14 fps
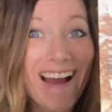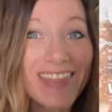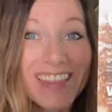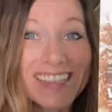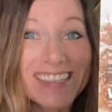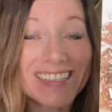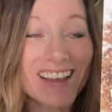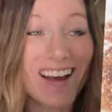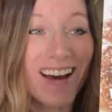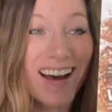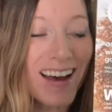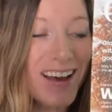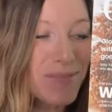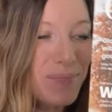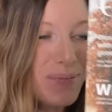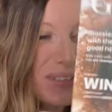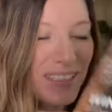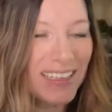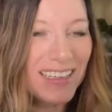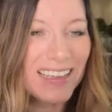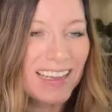the top,
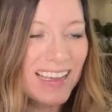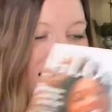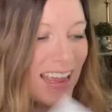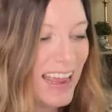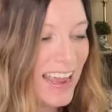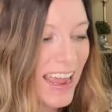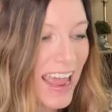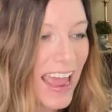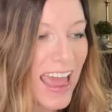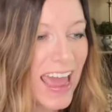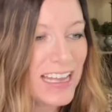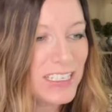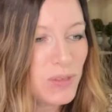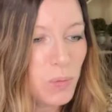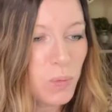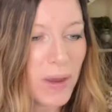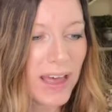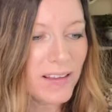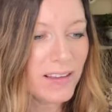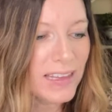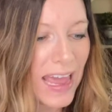as
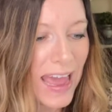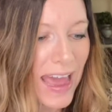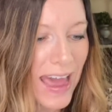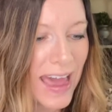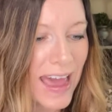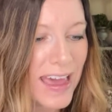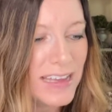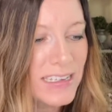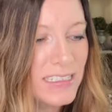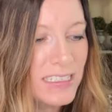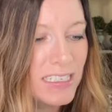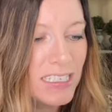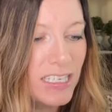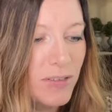well as